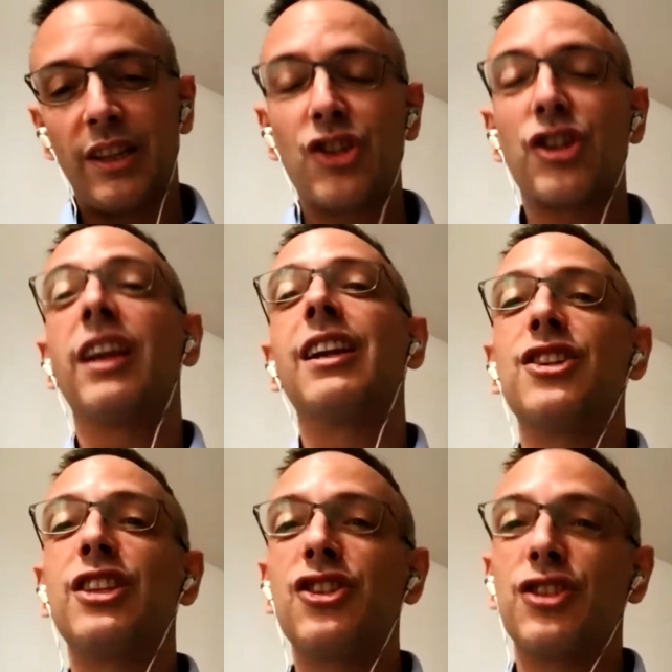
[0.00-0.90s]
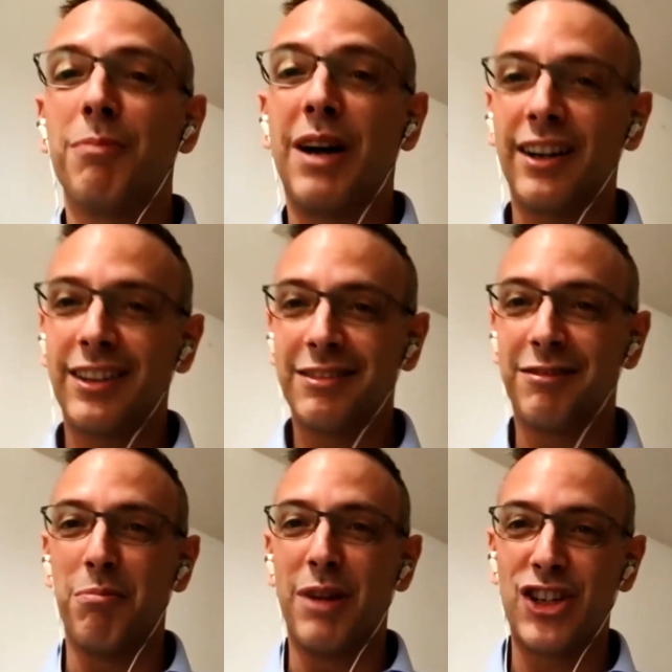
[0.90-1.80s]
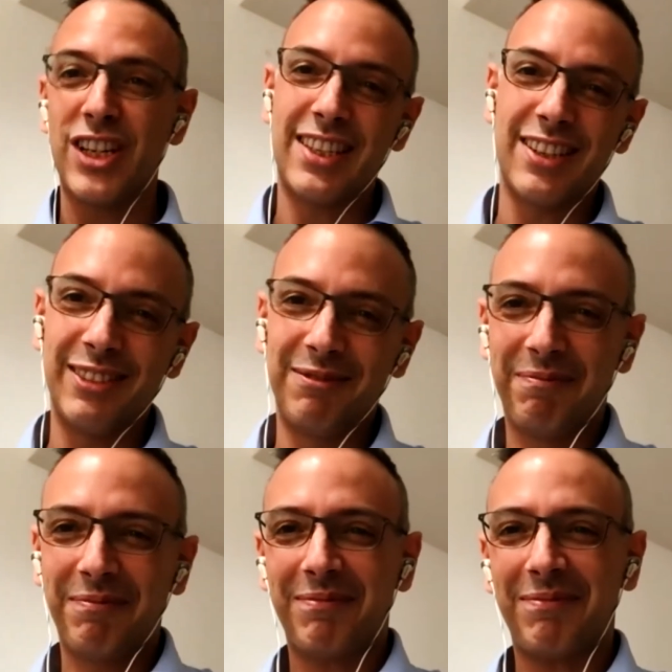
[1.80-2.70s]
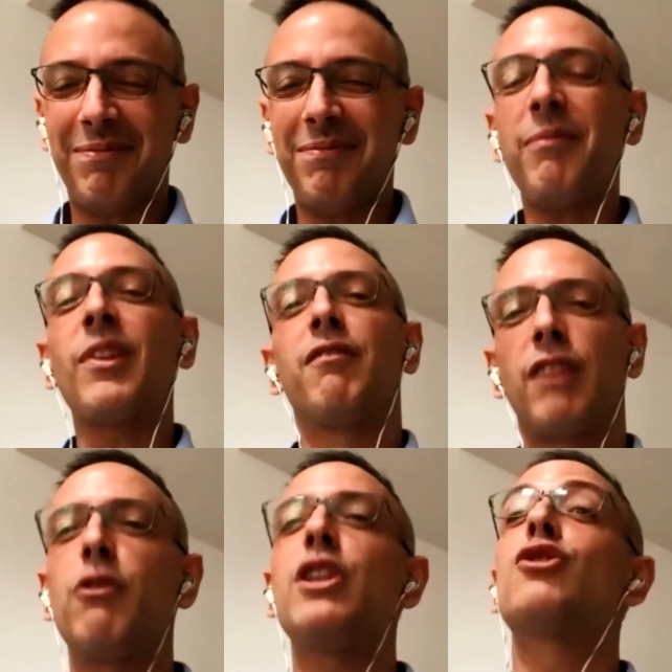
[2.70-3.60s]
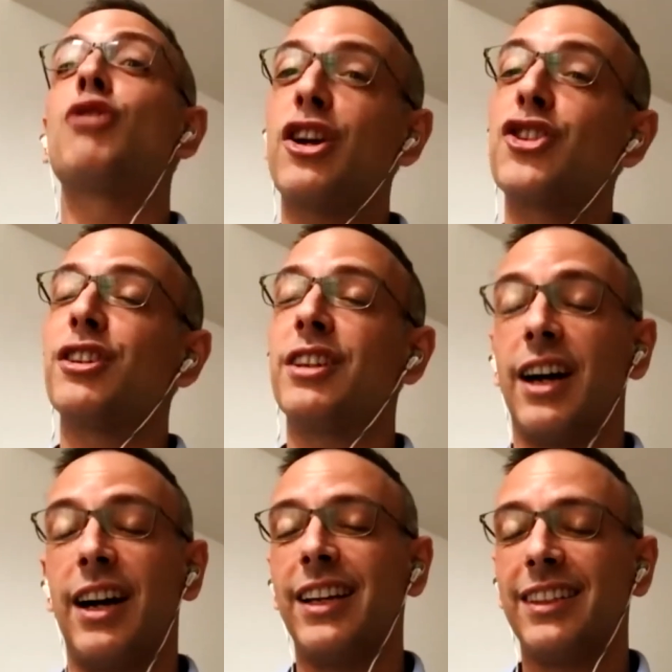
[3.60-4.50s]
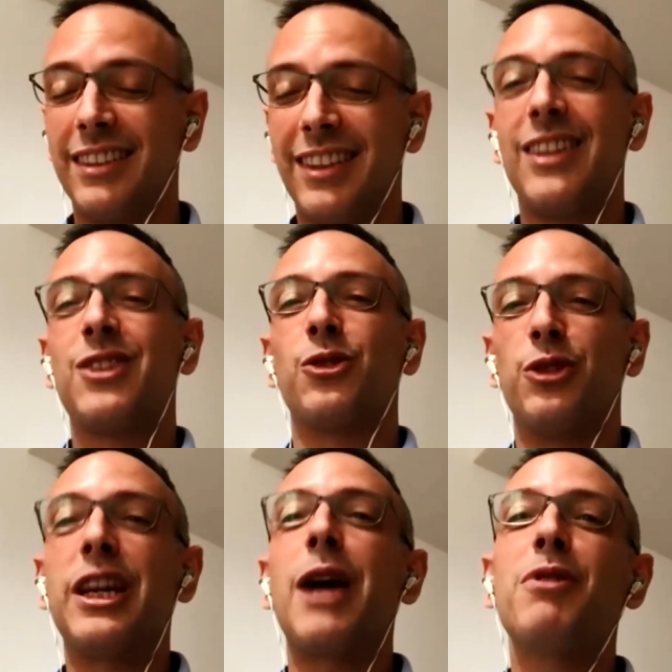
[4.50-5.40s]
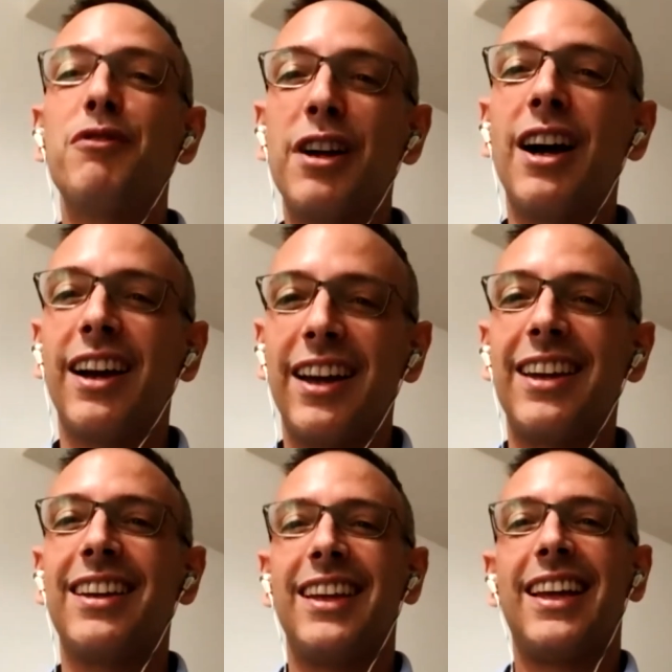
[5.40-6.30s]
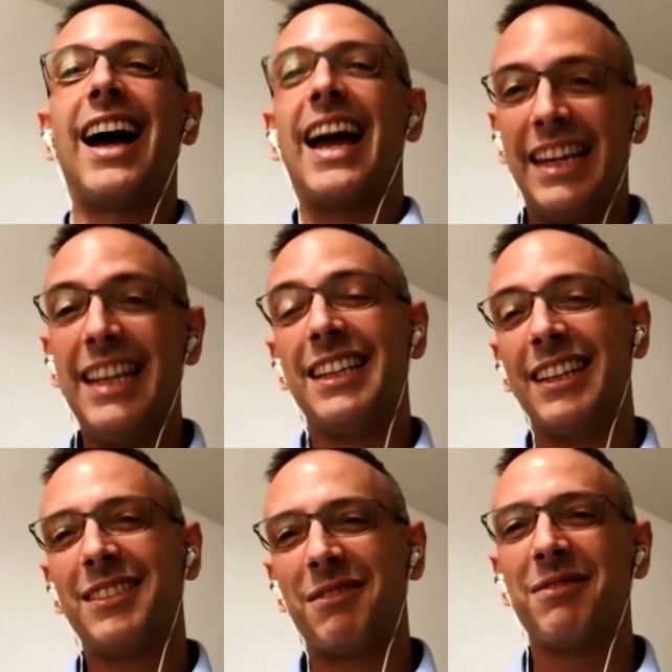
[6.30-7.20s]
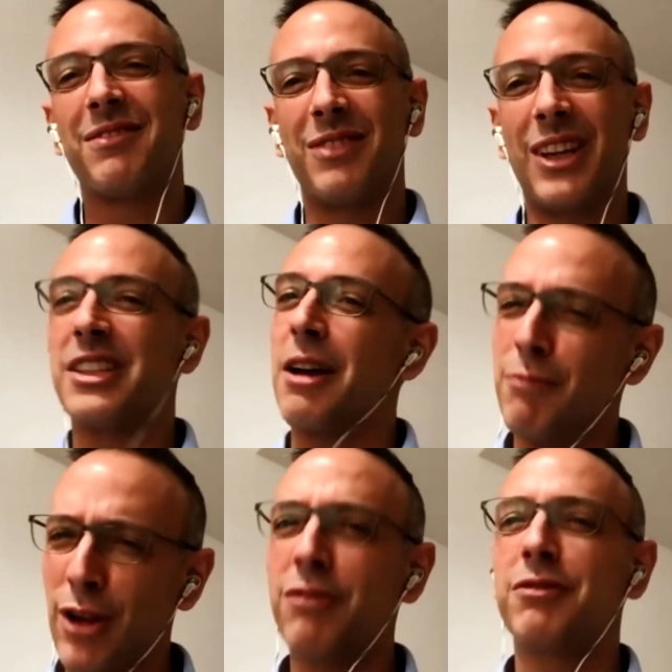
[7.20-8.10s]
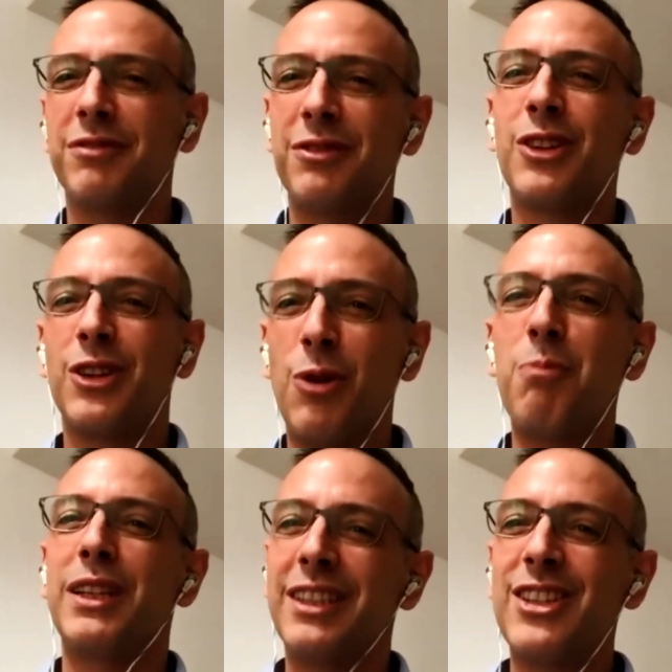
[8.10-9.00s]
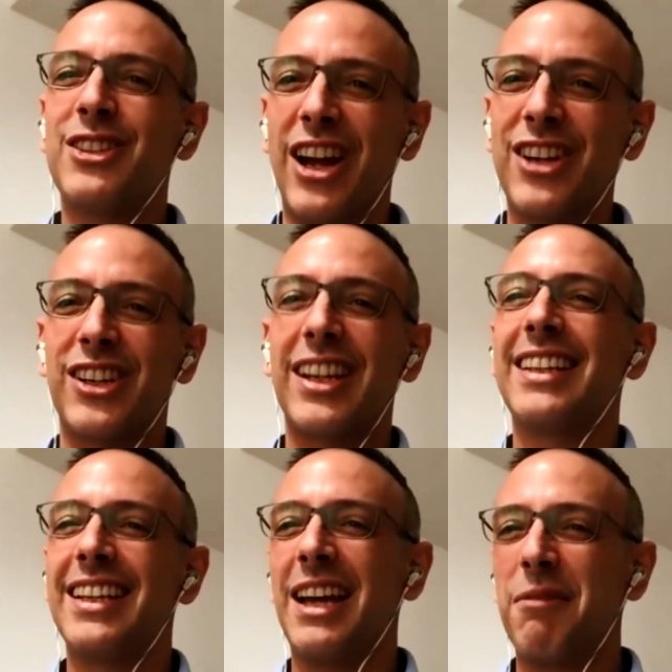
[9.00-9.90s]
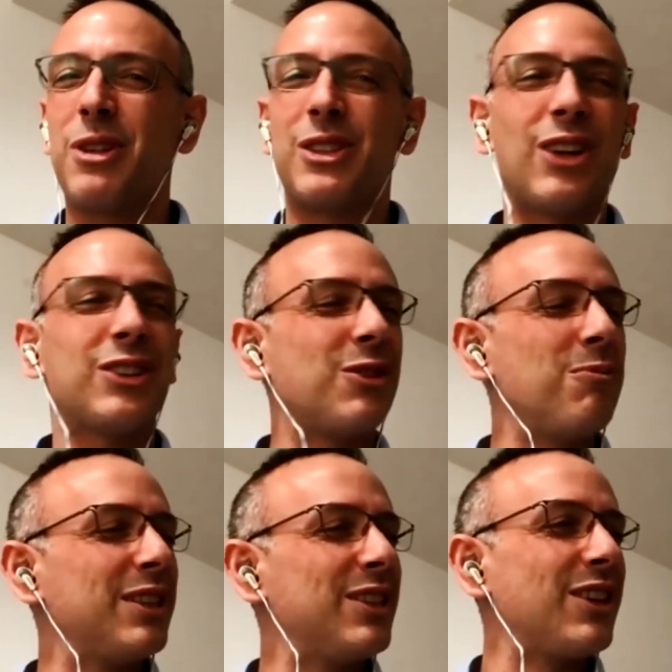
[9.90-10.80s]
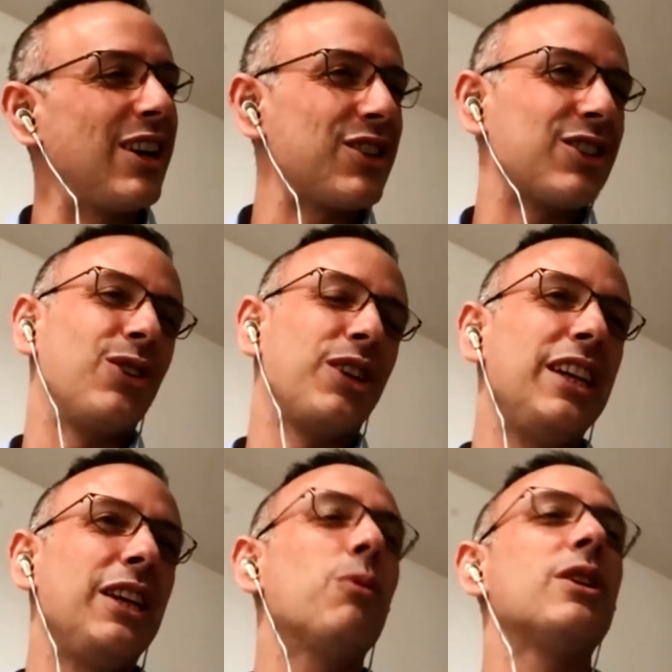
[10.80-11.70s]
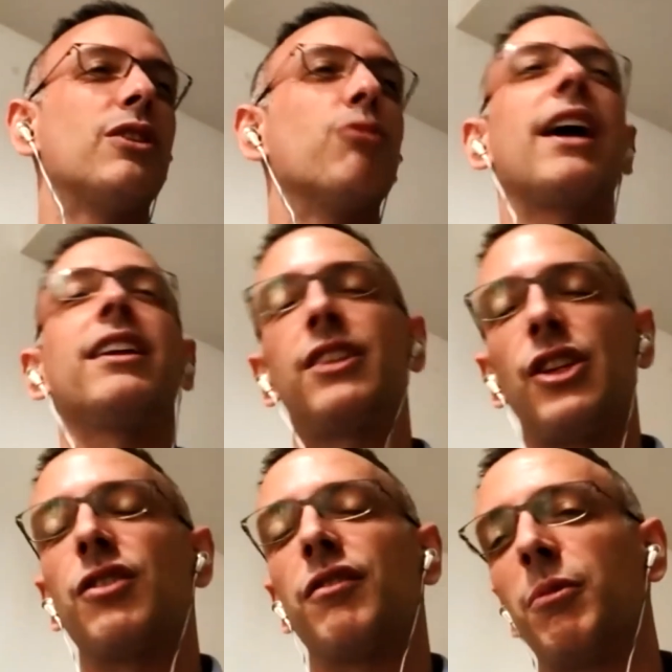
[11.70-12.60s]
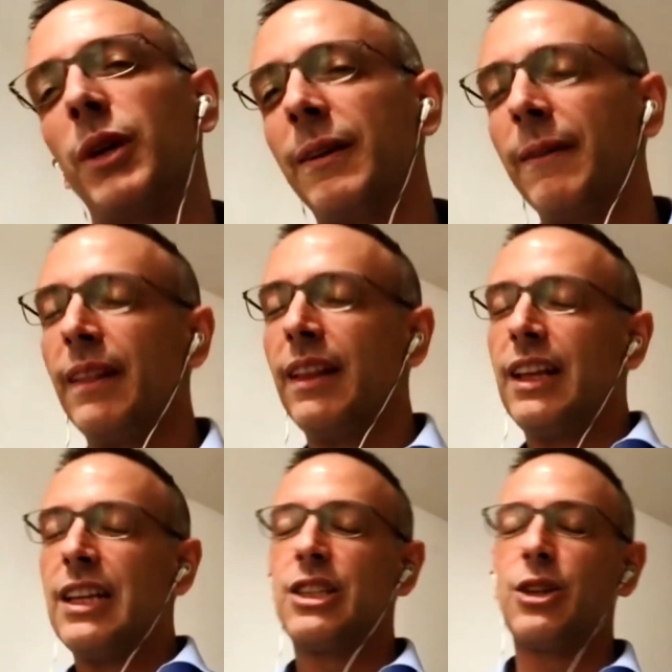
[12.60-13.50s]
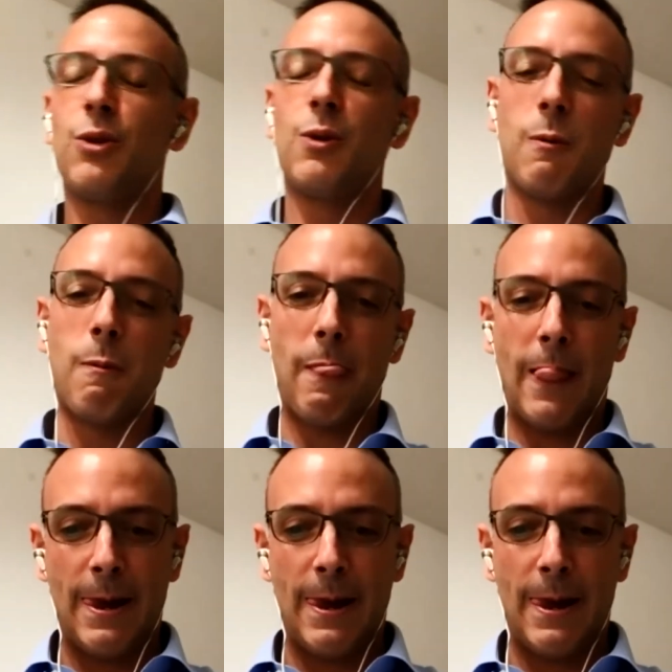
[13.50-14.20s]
teacher, English teacher, Mark from Manchester, very structured guy. So the type of guy I needed, because I'm not completely structured at that time, was not completely structured. So he was the right teacher for me. So